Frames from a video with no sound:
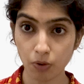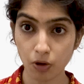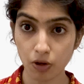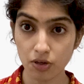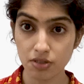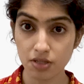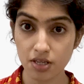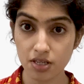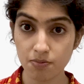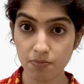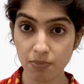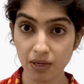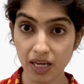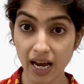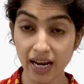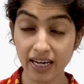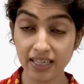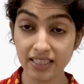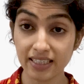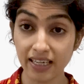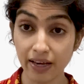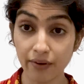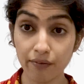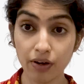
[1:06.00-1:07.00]
process
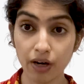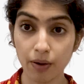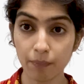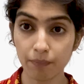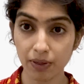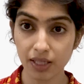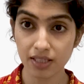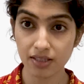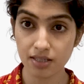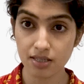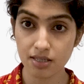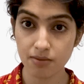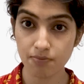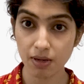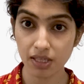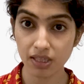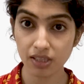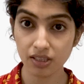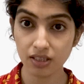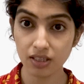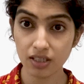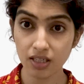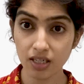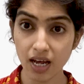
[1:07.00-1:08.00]
behind developing this
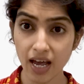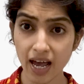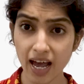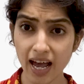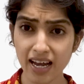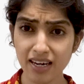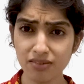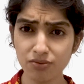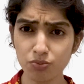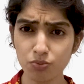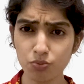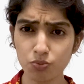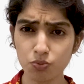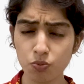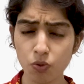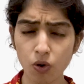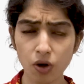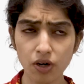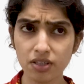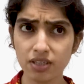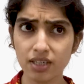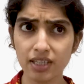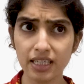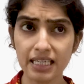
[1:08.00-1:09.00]
method and
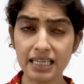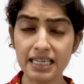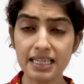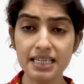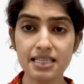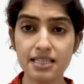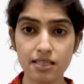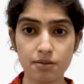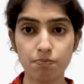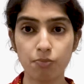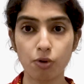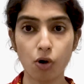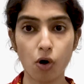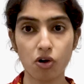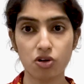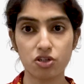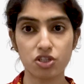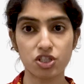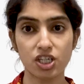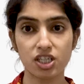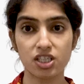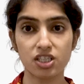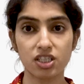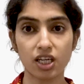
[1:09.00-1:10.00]
what is
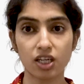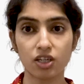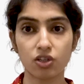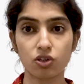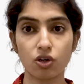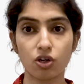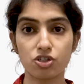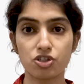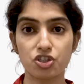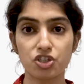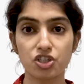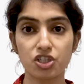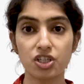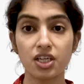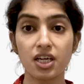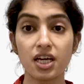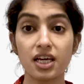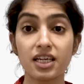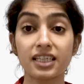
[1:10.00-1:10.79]
blockchain technology?